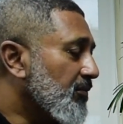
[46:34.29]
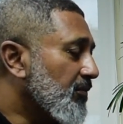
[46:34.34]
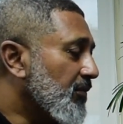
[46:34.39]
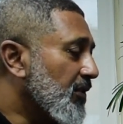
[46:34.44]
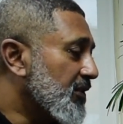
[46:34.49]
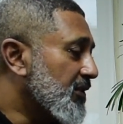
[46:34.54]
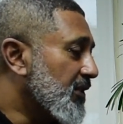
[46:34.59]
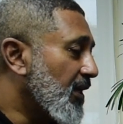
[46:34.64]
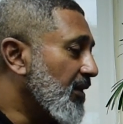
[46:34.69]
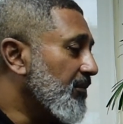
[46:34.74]

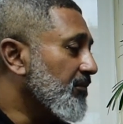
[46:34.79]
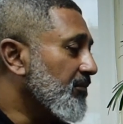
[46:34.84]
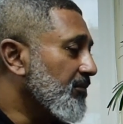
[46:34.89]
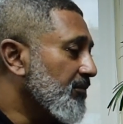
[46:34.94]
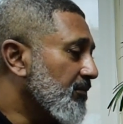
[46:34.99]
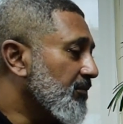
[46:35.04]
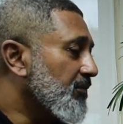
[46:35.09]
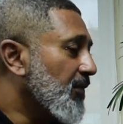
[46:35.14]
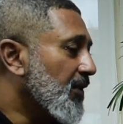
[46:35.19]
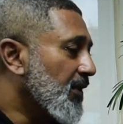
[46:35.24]
the
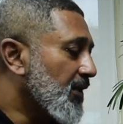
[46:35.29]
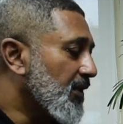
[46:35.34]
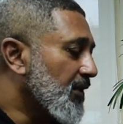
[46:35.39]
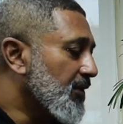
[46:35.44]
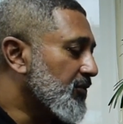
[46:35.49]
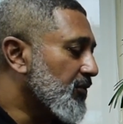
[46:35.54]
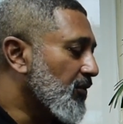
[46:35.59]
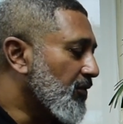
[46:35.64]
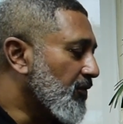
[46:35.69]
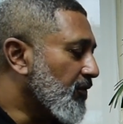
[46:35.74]
same
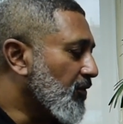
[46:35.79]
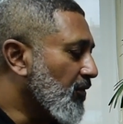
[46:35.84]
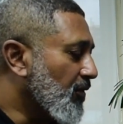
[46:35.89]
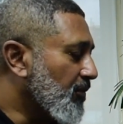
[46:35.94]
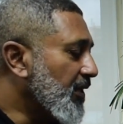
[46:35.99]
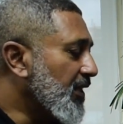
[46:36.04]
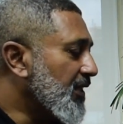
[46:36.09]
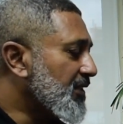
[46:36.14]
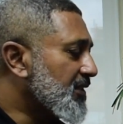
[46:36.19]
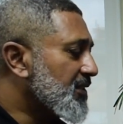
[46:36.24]
sort of
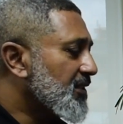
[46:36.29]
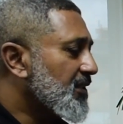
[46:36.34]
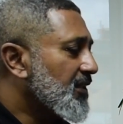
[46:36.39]
comments.